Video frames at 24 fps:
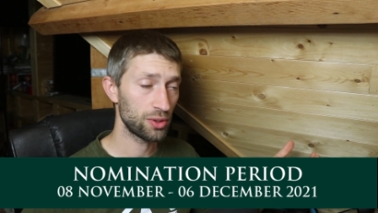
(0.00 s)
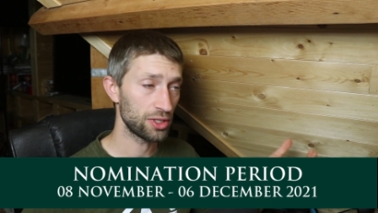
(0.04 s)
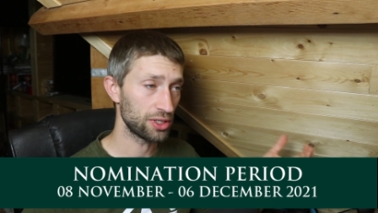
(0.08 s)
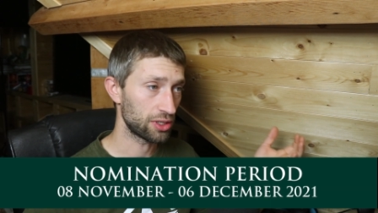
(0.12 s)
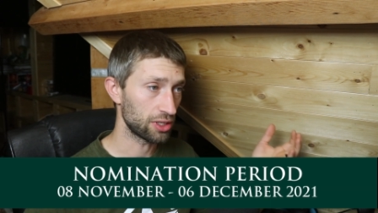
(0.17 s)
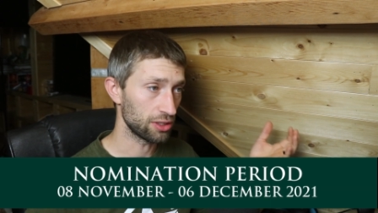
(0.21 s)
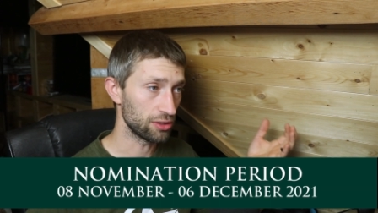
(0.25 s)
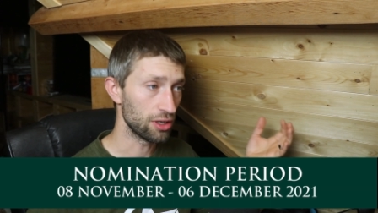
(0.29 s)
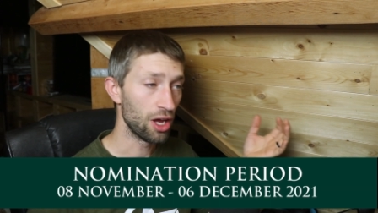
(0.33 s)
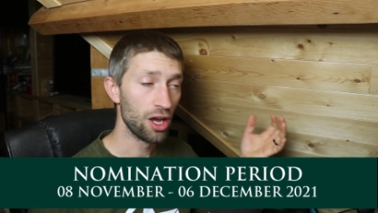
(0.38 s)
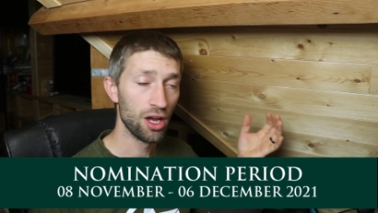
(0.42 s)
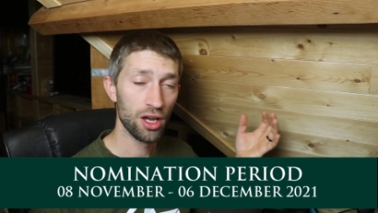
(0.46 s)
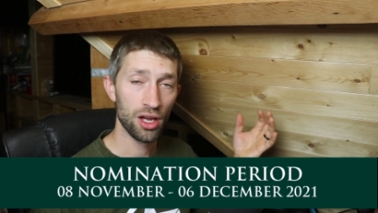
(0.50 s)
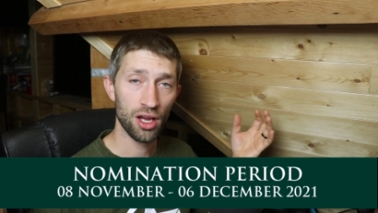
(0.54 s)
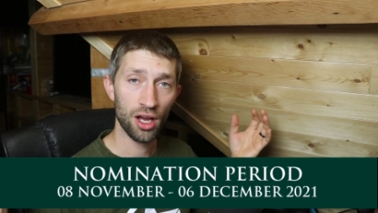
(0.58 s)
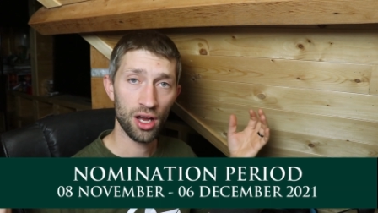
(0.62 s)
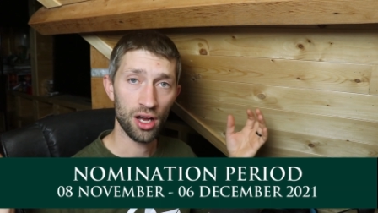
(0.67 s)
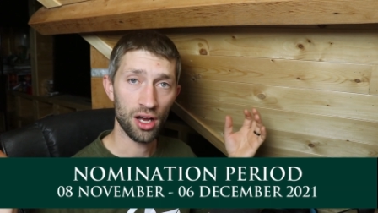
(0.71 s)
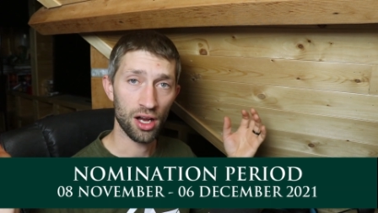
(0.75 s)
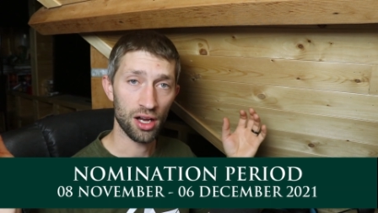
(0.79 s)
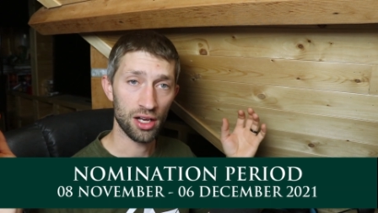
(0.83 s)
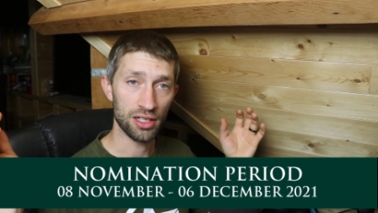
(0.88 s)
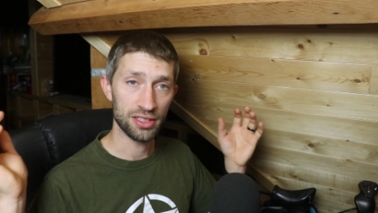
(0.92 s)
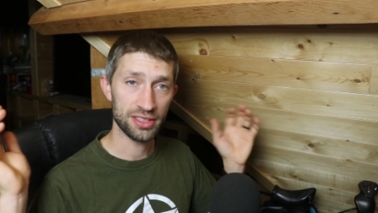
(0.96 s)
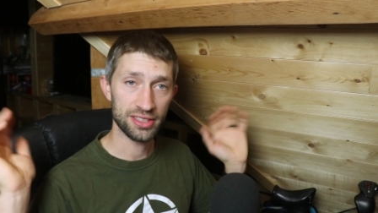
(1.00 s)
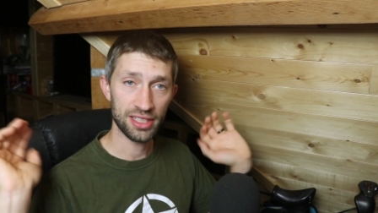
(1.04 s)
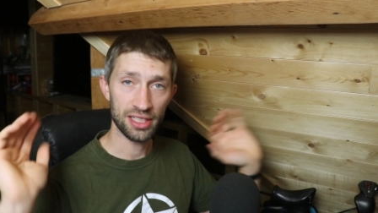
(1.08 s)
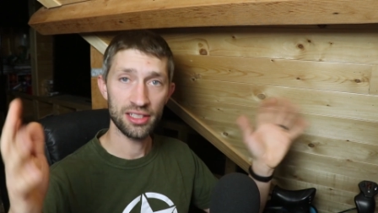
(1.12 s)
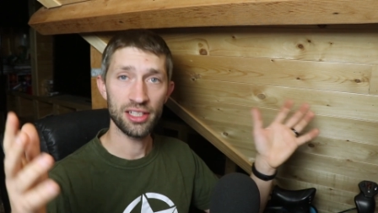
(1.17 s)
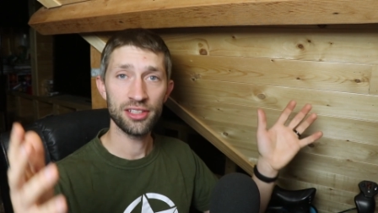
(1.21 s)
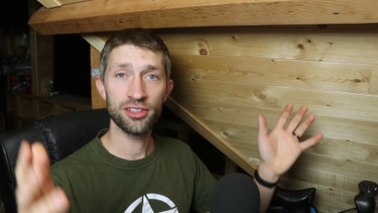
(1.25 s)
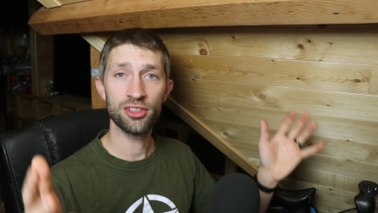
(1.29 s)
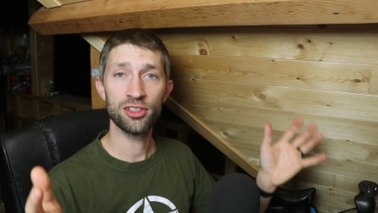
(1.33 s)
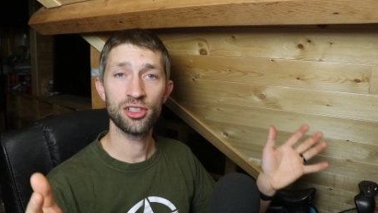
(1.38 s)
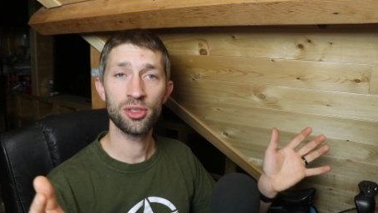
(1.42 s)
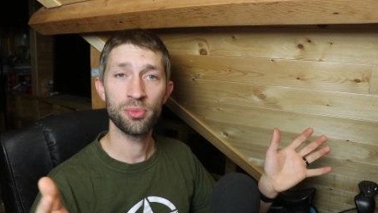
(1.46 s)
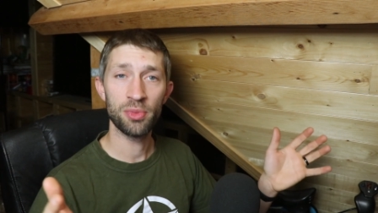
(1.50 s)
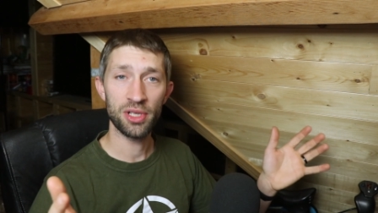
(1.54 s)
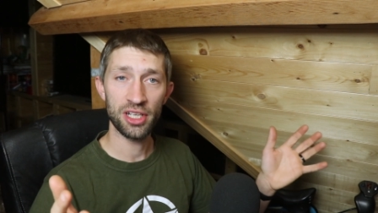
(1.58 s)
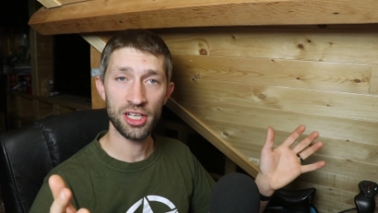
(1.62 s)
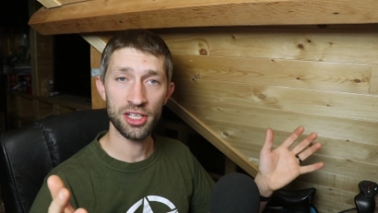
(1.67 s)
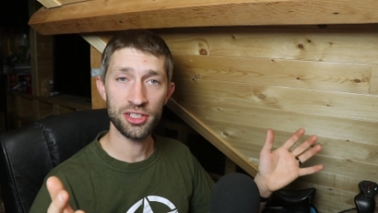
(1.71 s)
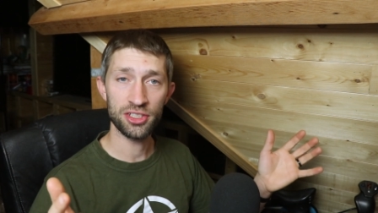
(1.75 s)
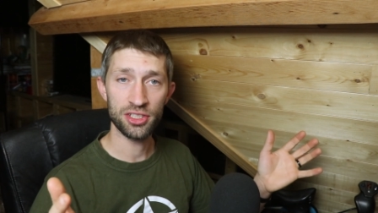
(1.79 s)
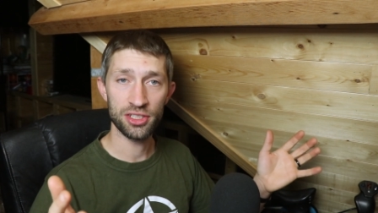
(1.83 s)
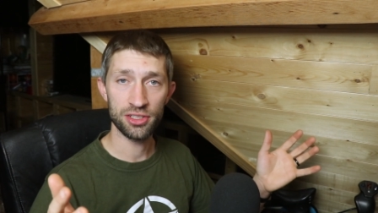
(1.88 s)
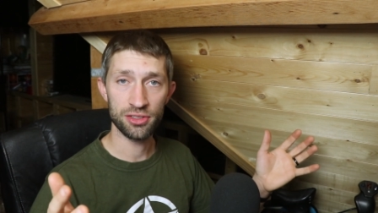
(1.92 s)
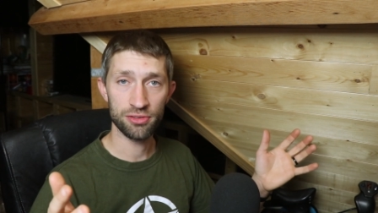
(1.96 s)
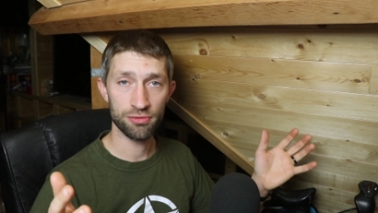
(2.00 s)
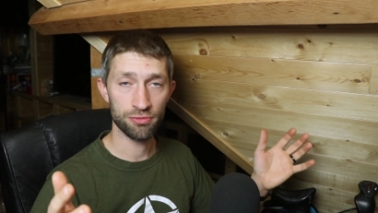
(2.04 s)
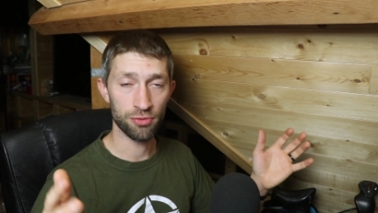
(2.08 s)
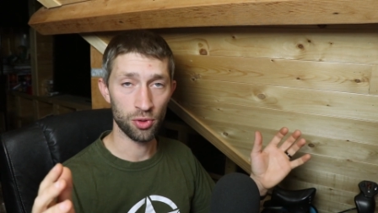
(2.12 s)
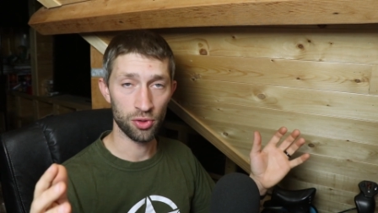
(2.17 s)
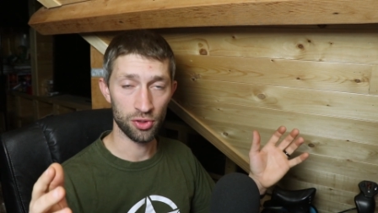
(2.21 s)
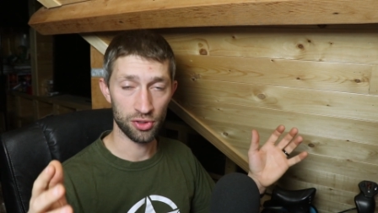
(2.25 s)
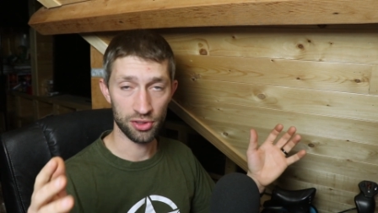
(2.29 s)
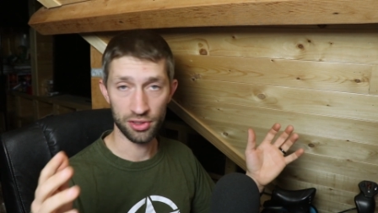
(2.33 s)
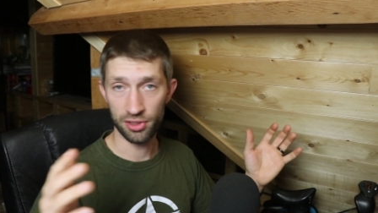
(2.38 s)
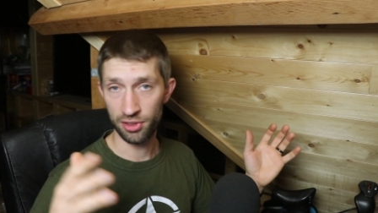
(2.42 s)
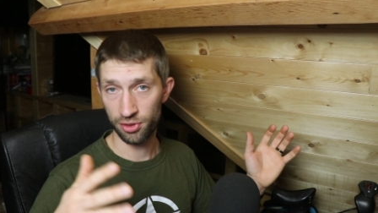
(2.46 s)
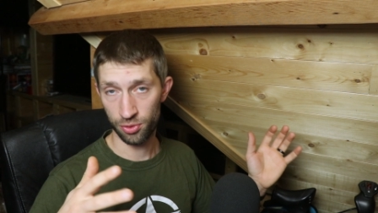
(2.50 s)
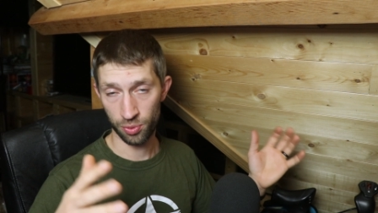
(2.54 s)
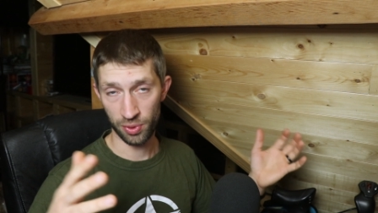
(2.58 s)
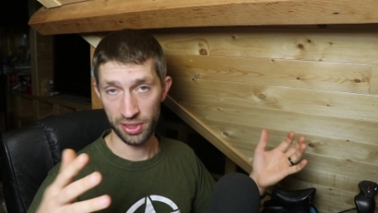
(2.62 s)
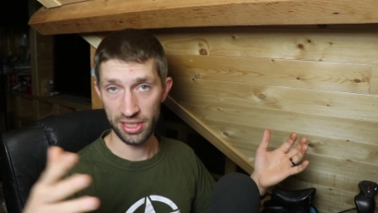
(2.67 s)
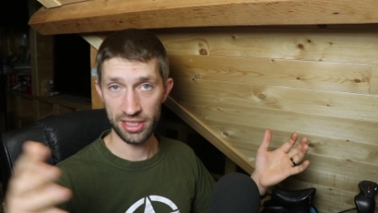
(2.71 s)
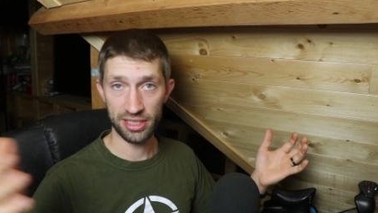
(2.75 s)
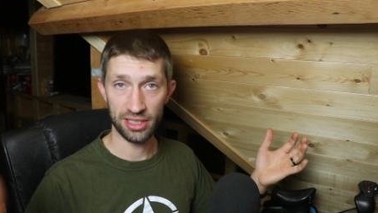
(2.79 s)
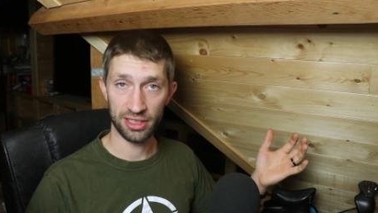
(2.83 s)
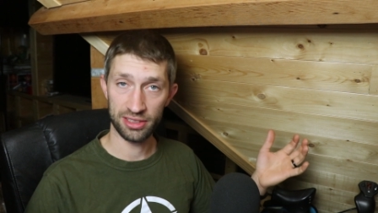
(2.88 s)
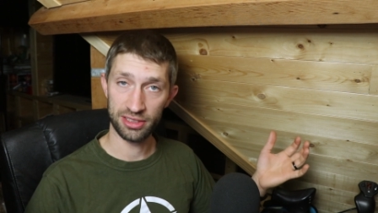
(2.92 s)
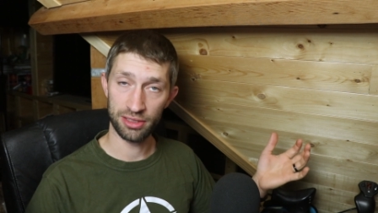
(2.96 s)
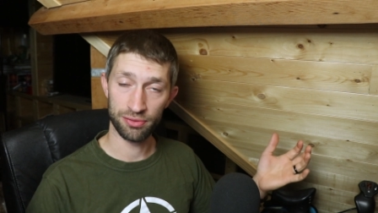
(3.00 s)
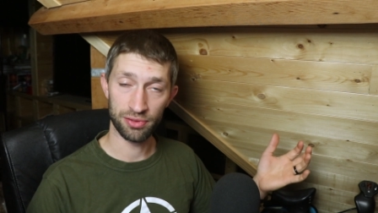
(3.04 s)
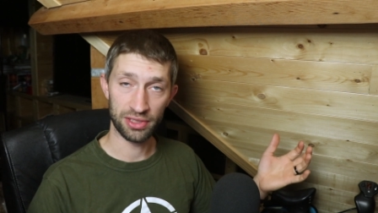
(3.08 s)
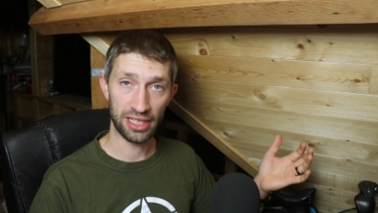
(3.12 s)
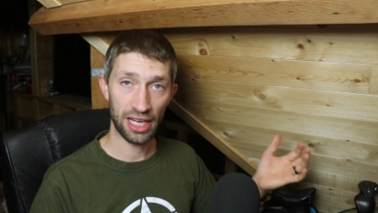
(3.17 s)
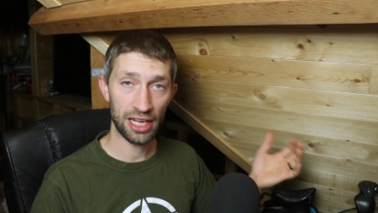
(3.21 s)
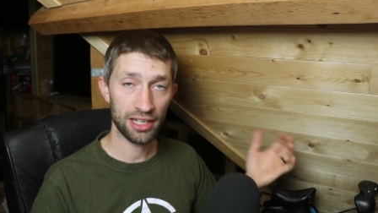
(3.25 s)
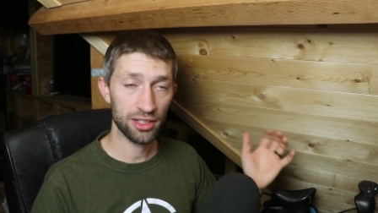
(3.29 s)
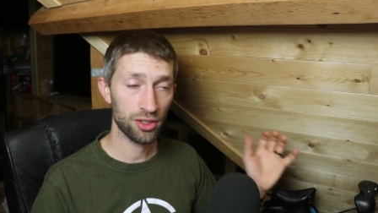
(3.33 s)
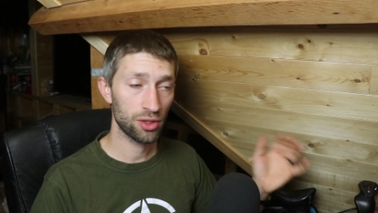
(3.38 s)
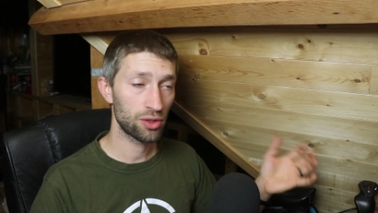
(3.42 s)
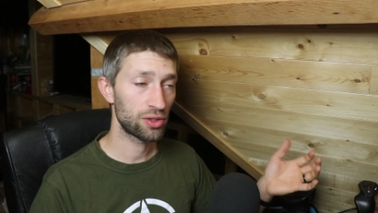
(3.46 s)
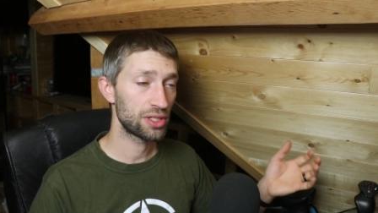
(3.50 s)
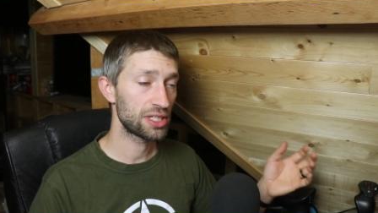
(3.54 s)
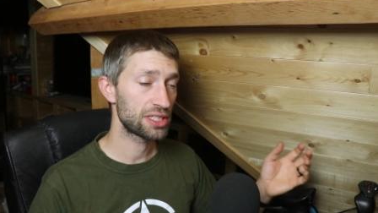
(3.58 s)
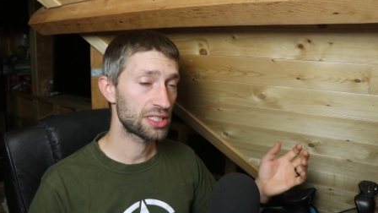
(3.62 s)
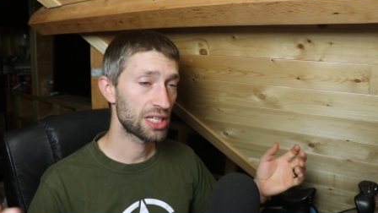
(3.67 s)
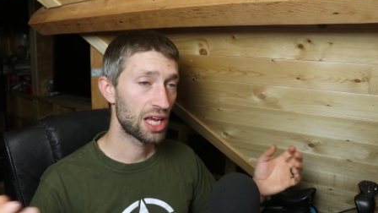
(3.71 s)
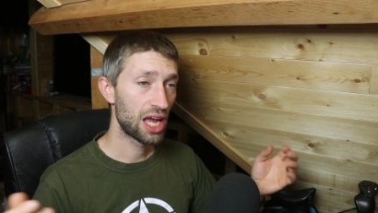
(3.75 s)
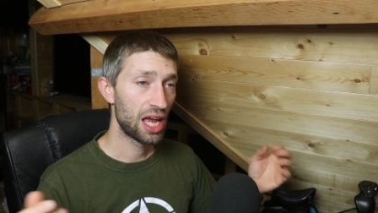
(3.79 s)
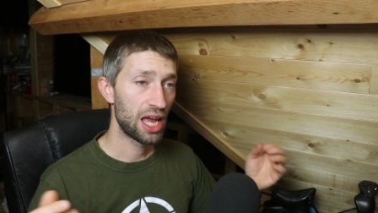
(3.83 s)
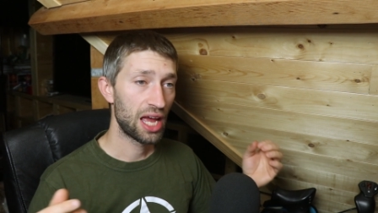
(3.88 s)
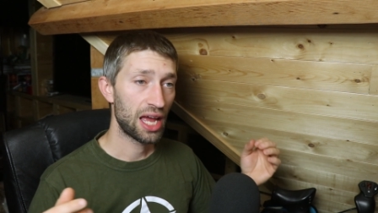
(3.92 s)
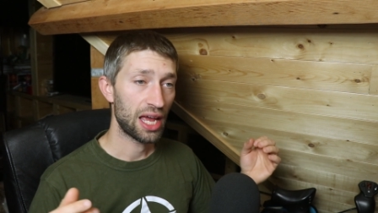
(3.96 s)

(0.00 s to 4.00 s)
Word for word: You can uh, send in your nomination for the 26 different categories.